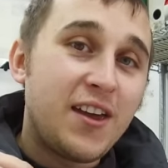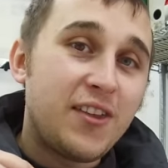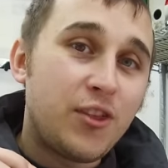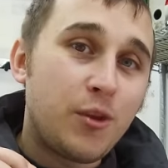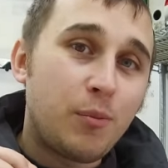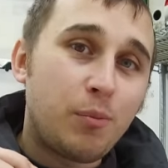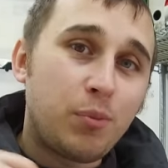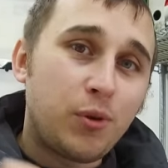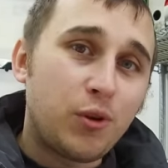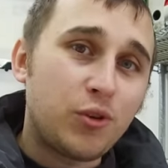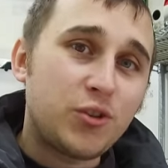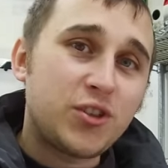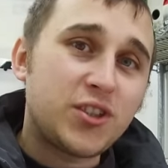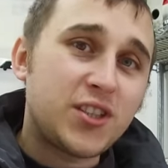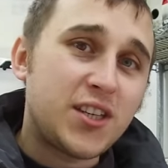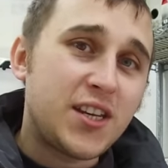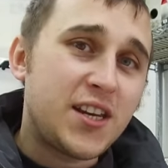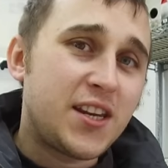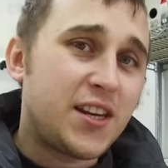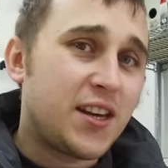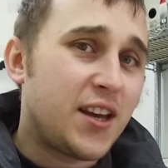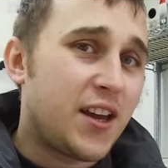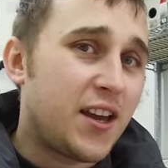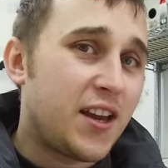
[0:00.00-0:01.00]
The Plug
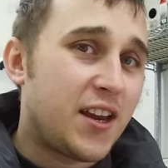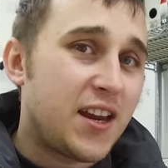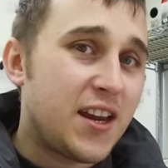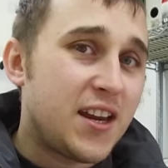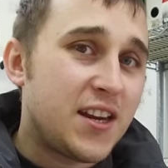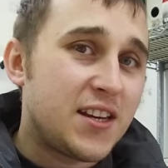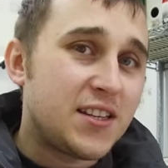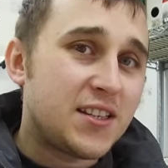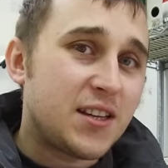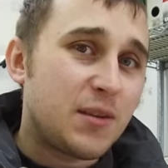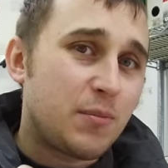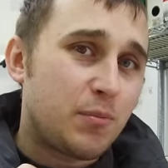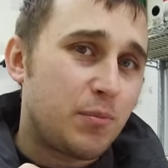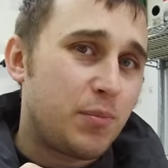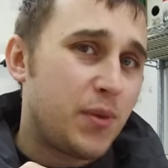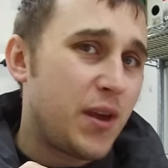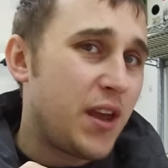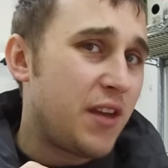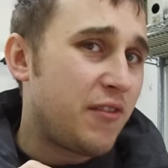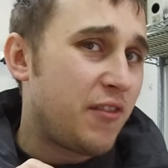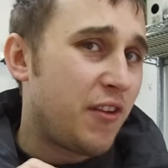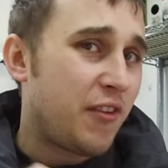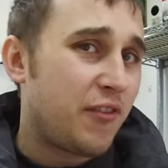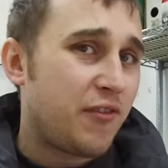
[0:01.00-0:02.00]
Seeker is a
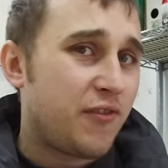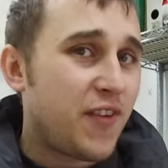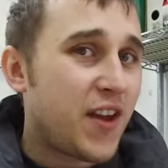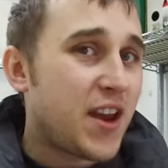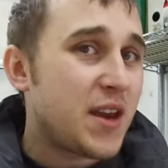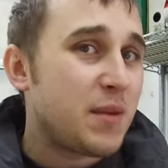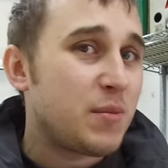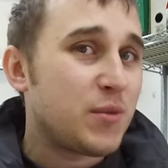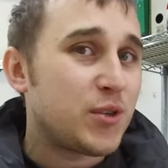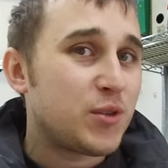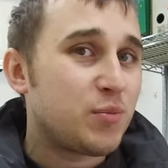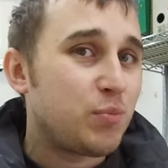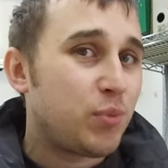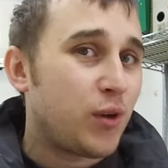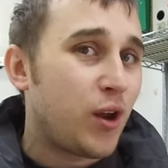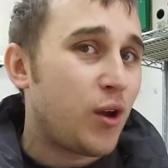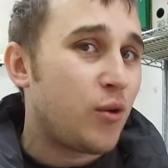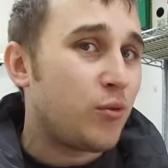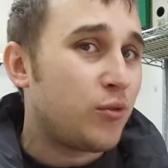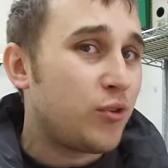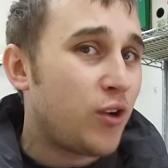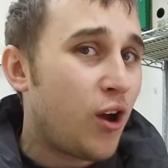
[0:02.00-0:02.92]
bit of a famous bloke,